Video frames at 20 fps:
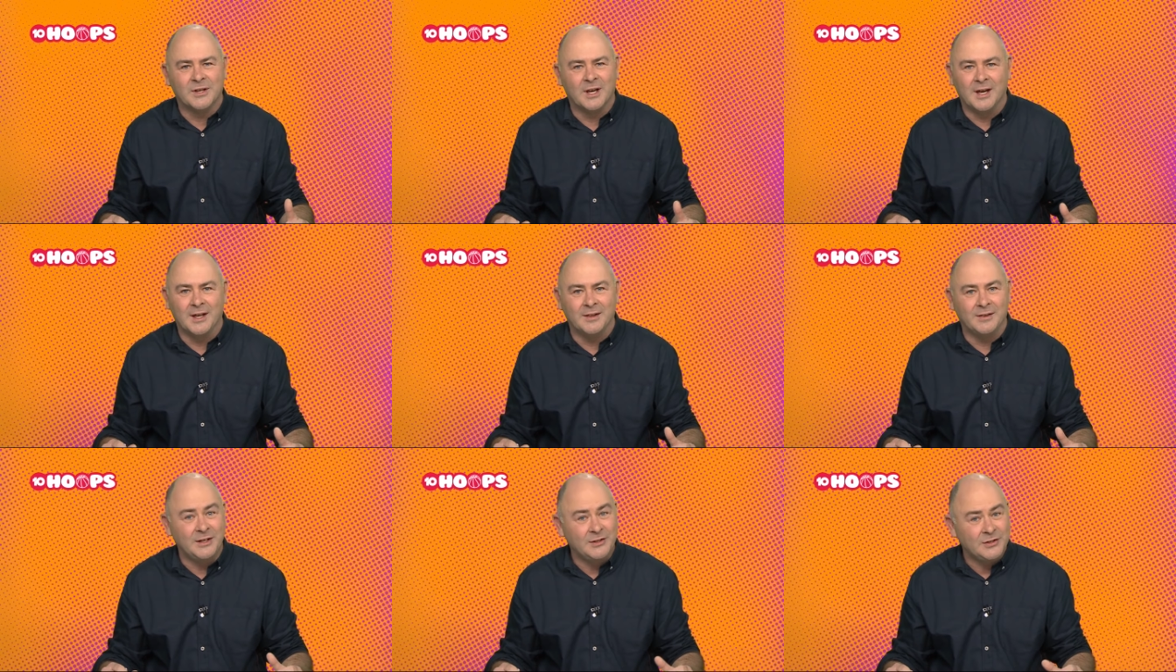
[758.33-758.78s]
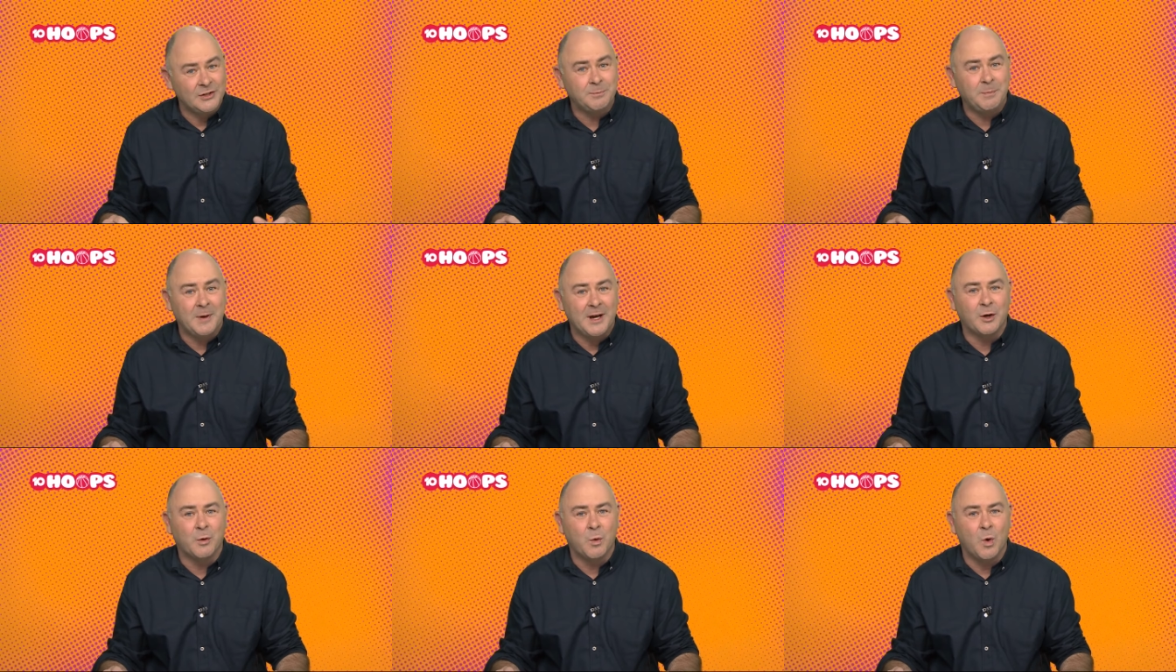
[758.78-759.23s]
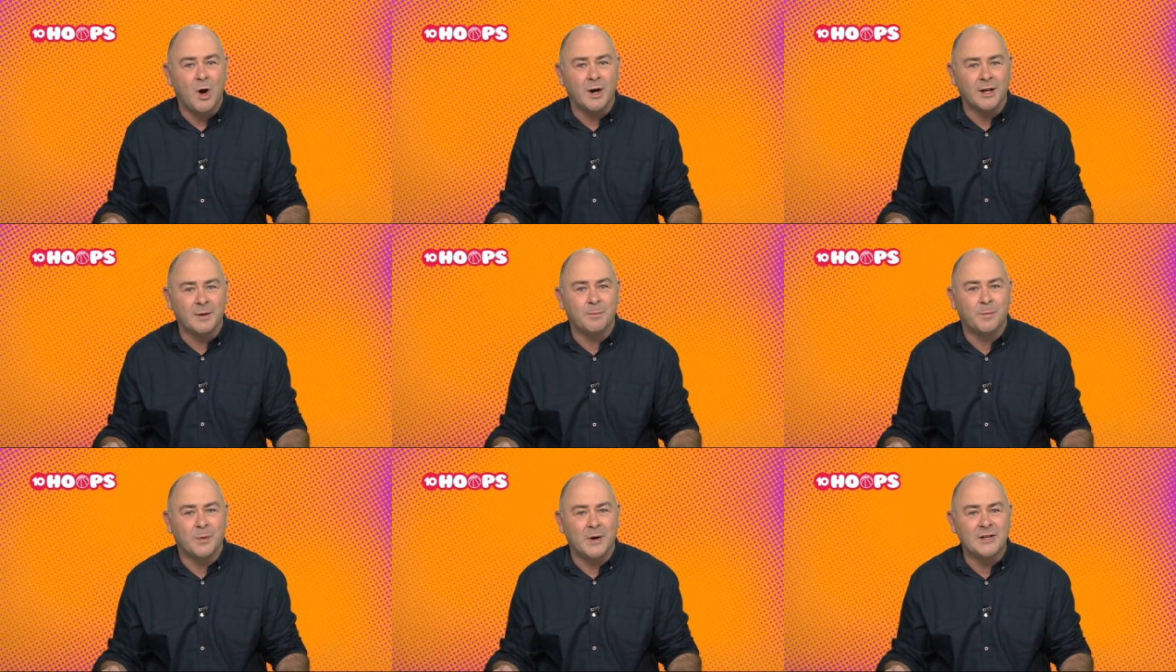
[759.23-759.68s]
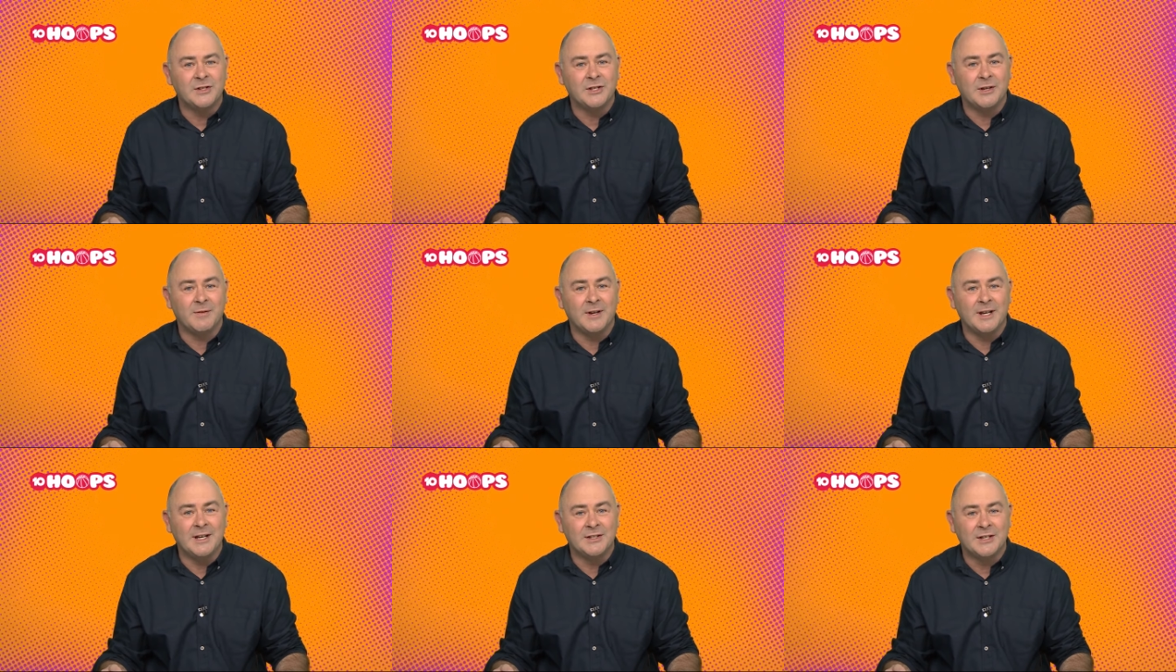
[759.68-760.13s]
Uh, this has been quite
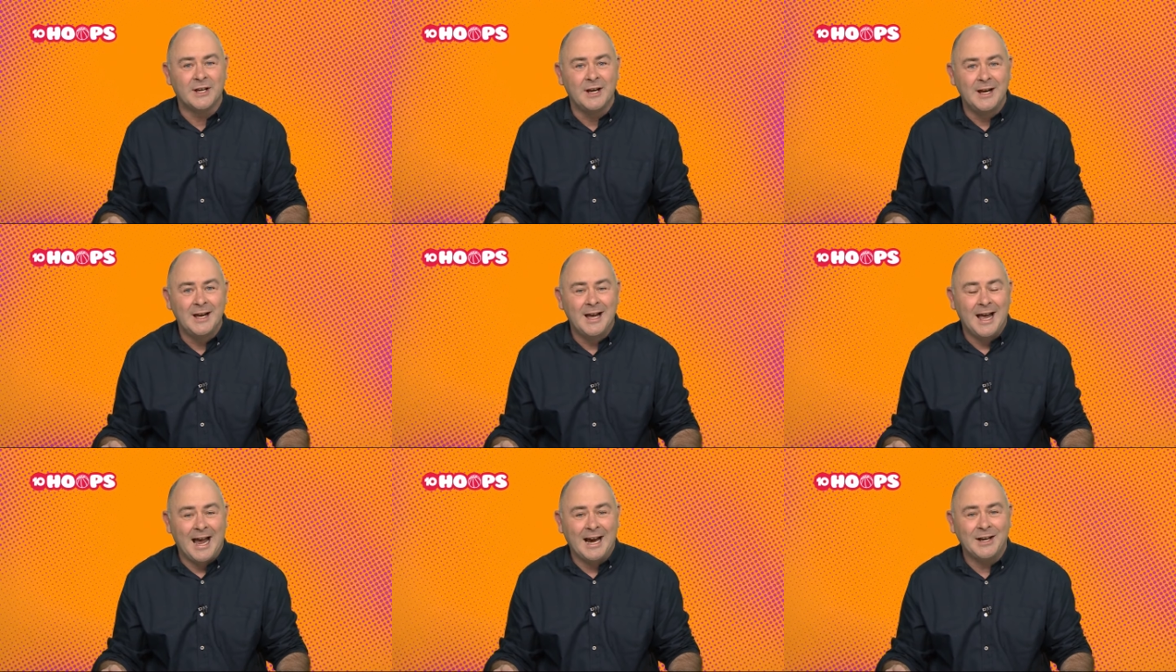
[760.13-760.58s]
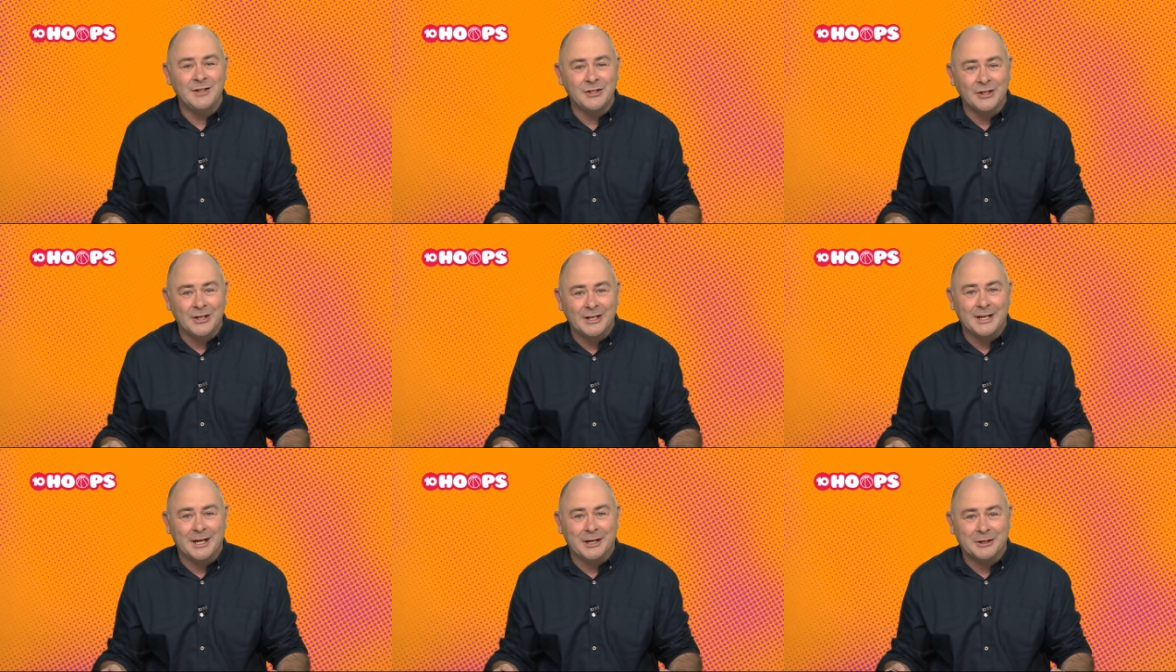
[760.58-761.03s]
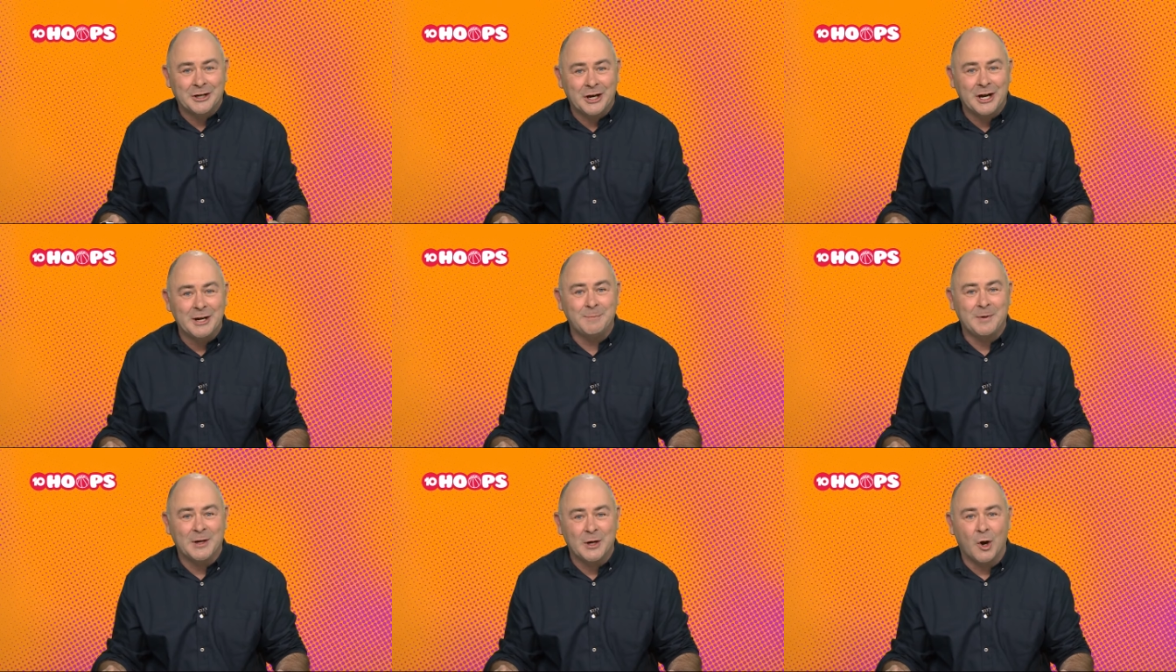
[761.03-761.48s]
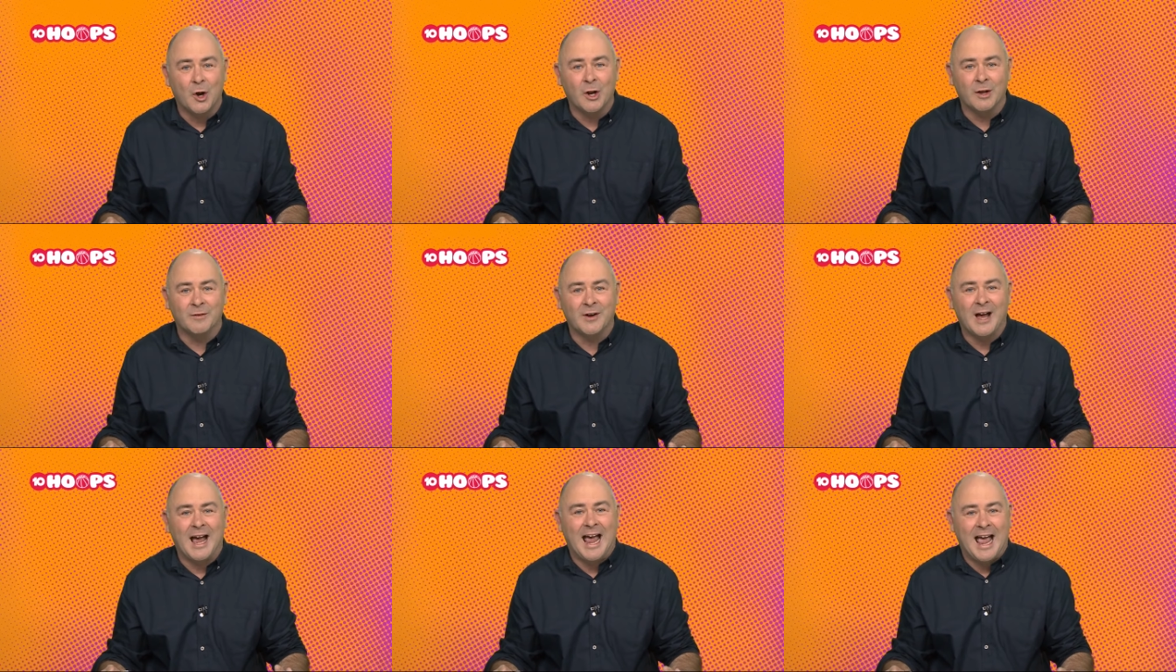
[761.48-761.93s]
impressive, and he's actually keeping
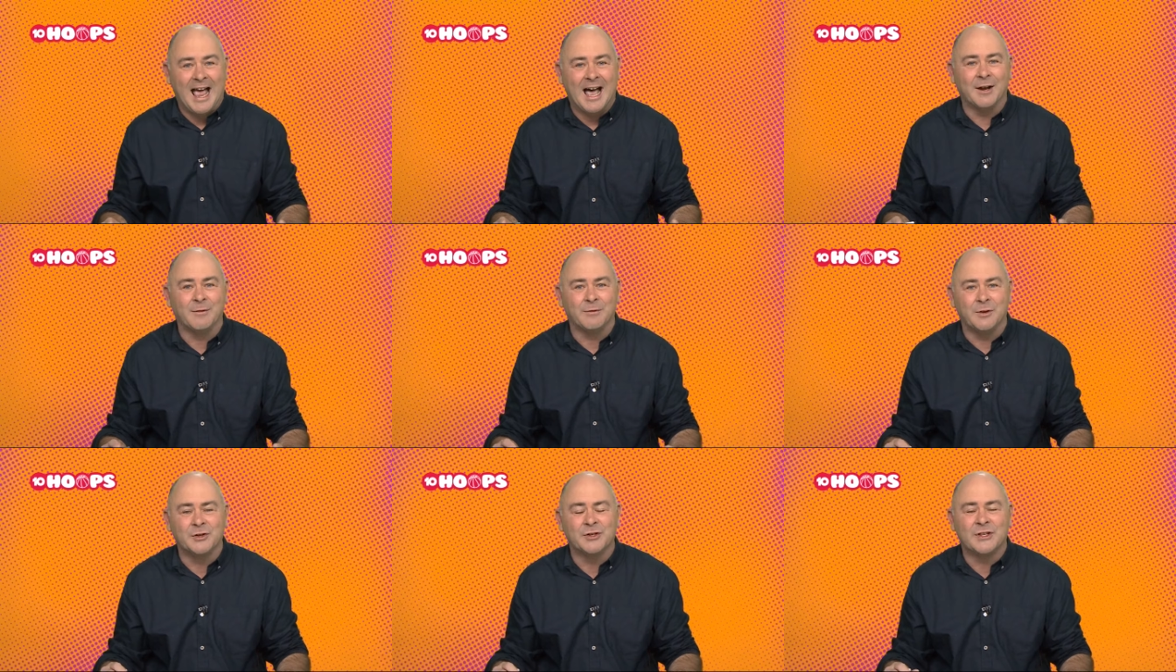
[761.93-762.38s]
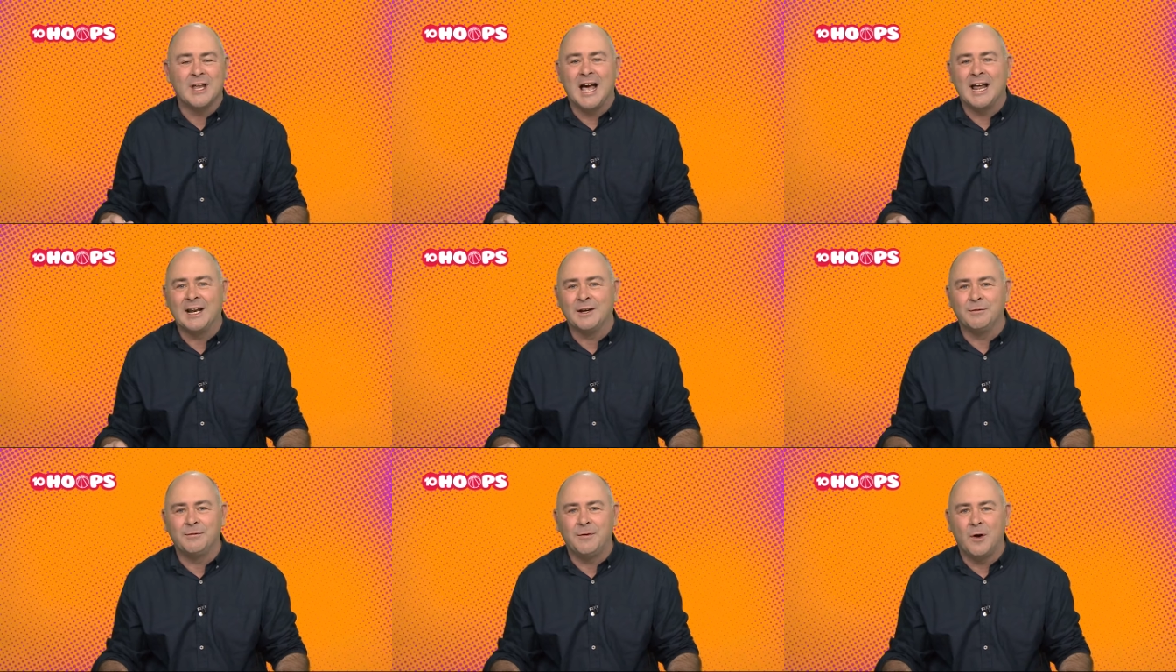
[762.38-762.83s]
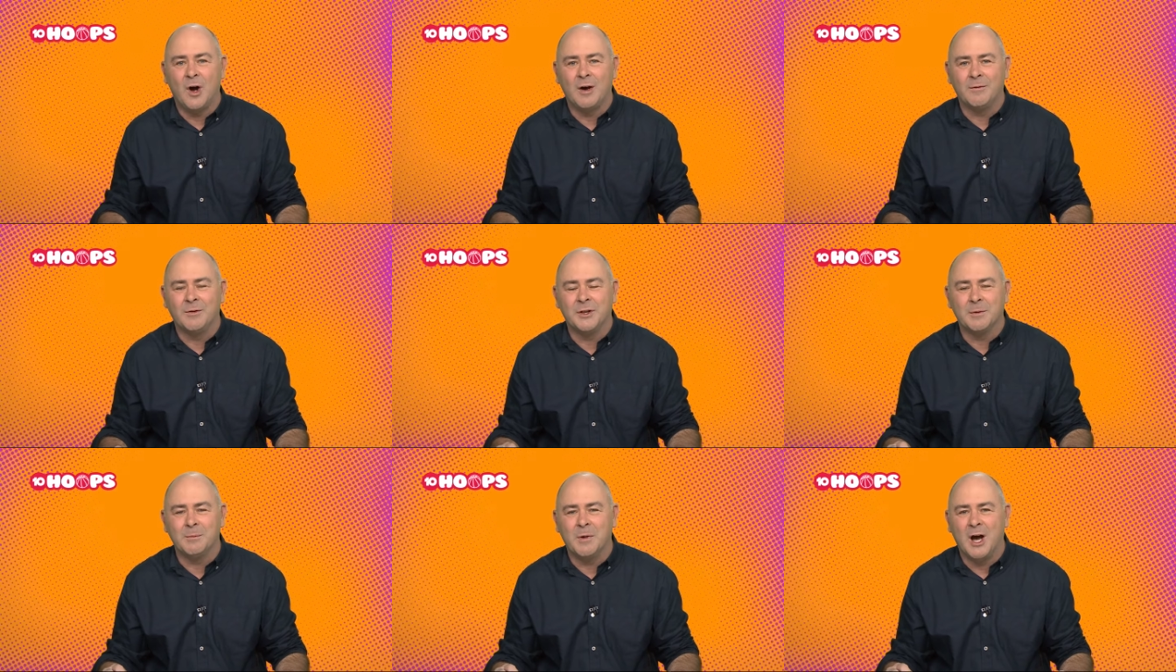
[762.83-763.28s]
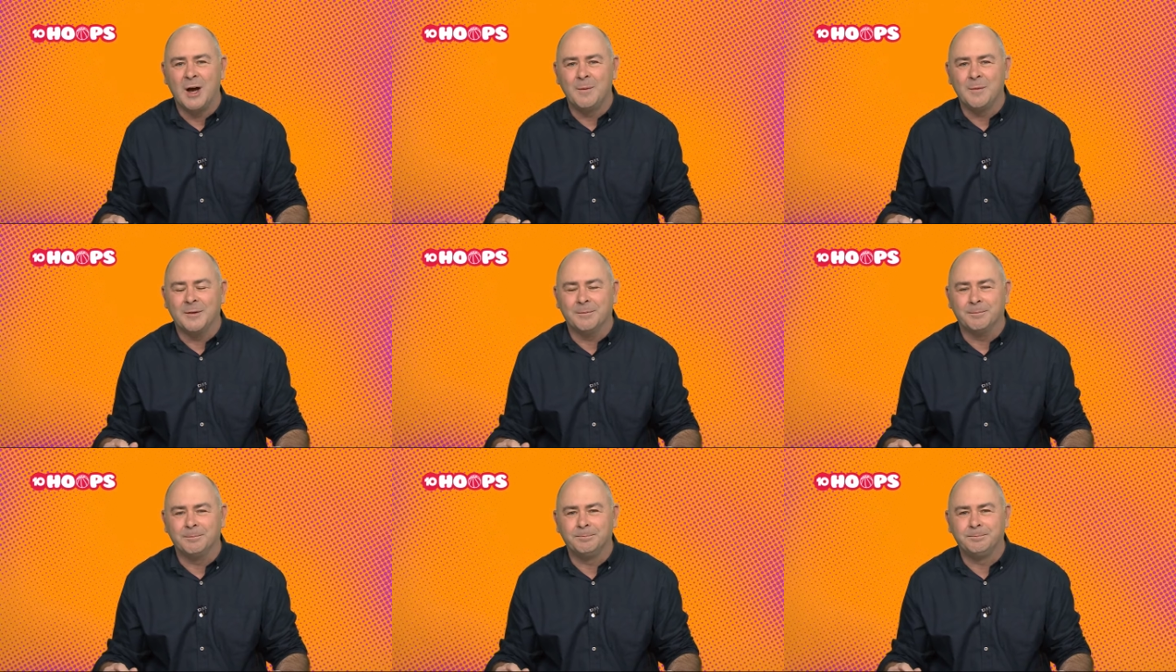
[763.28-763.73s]
Oliver out of the starting five at the
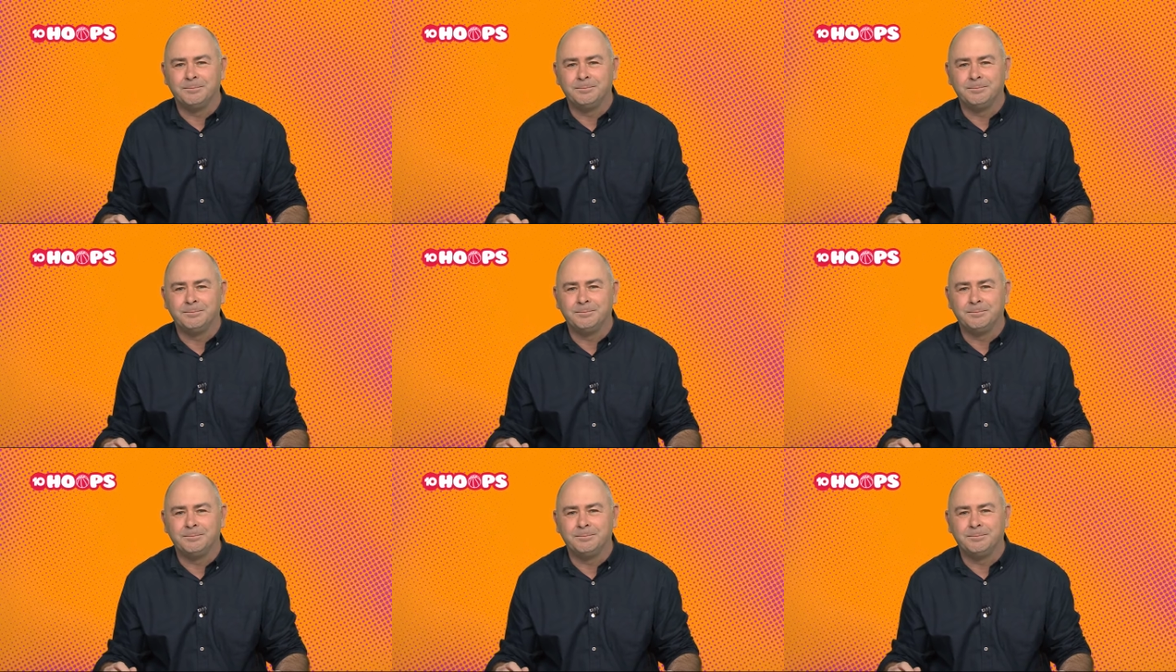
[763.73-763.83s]
moment.